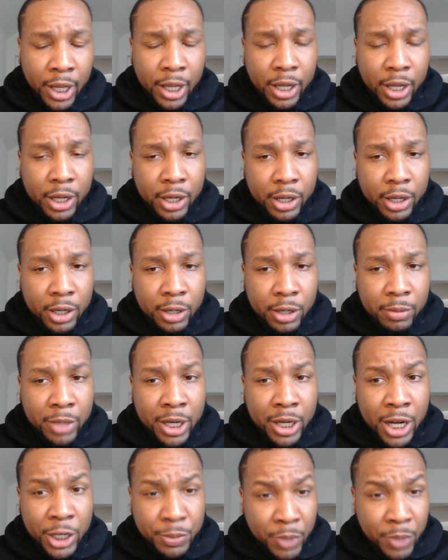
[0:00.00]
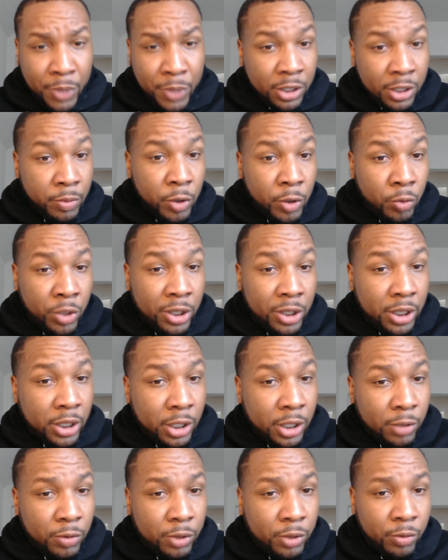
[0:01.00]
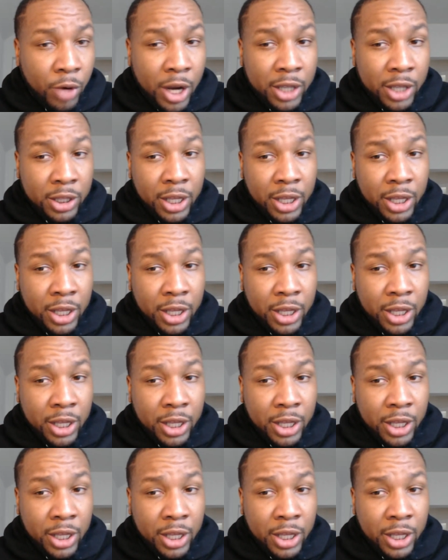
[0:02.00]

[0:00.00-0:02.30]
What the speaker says: And I expect it to be a really good one, right?